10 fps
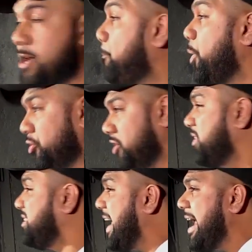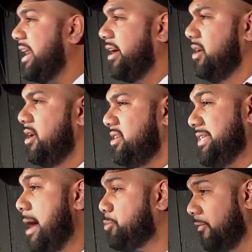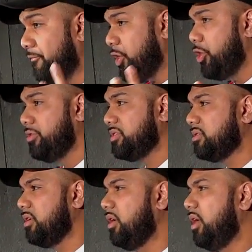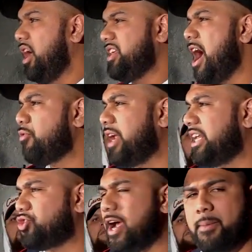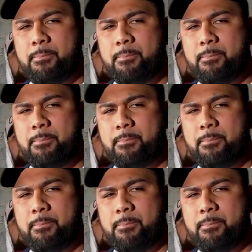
than the birth of Azalea. See, I'm confused. Are y'all really trying to